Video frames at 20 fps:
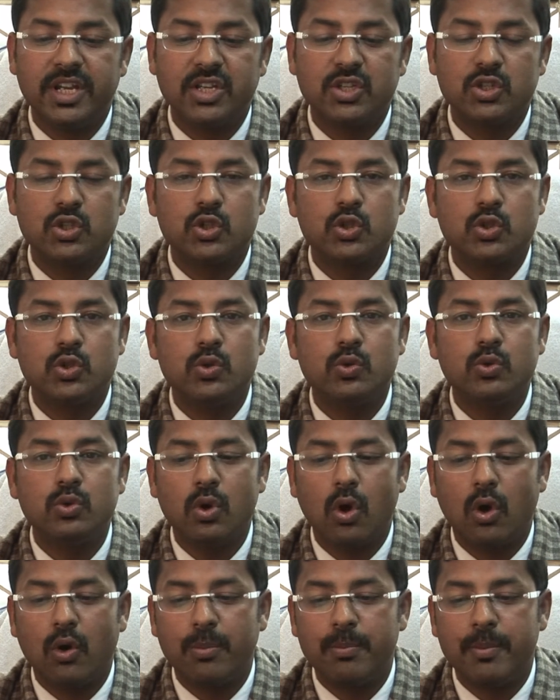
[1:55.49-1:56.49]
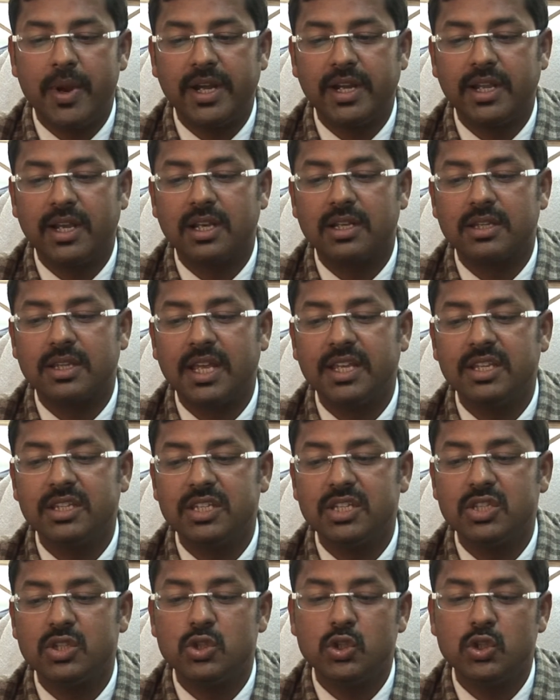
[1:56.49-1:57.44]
Institute of Medical Sciences,